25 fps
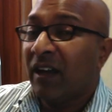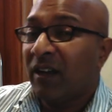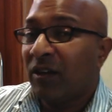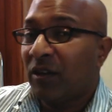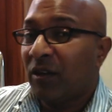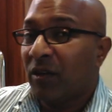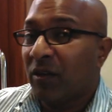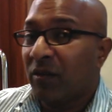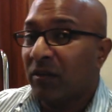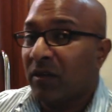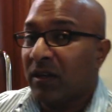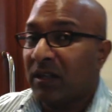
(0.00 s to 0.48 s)

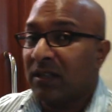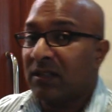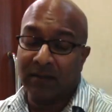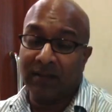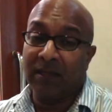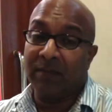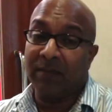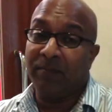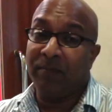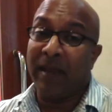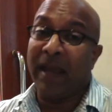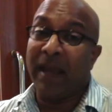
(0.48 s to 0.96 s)
Curious
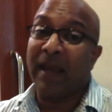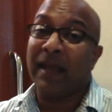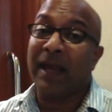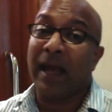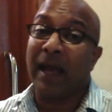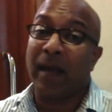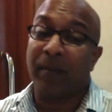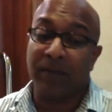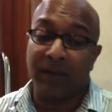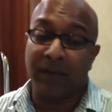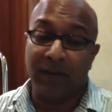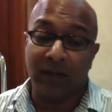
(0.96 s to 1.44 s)
debate
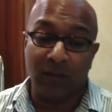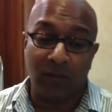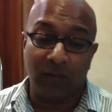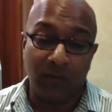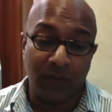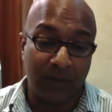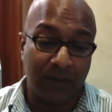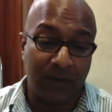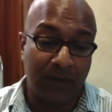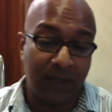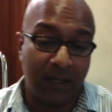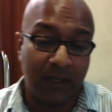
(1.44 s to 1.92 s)
happening
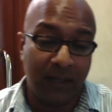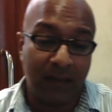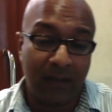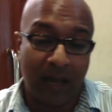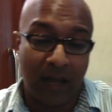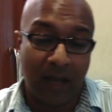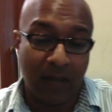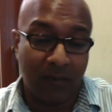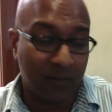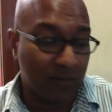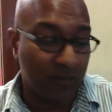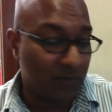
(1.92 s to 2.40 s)
within
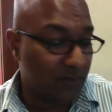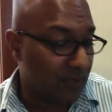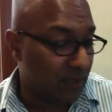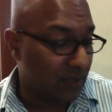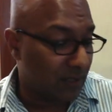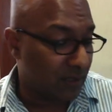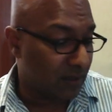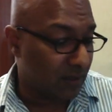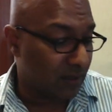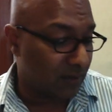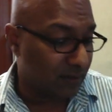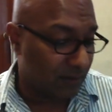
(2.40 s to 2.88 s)
UMNO
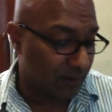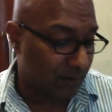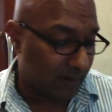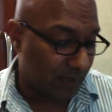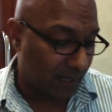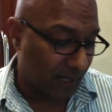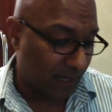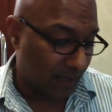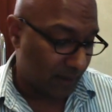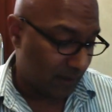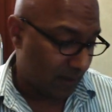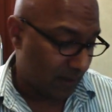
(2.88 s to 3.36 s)
circles on
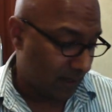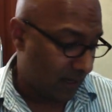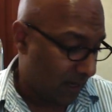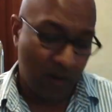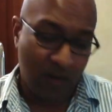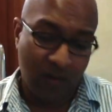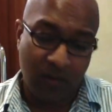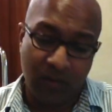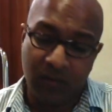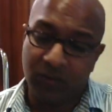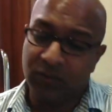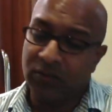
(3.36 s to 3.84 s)
that.
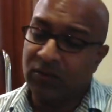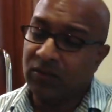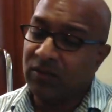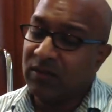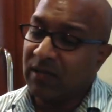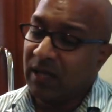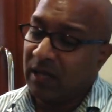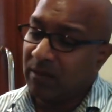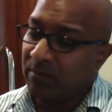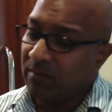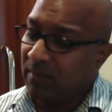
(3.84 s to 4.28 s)
Utusan,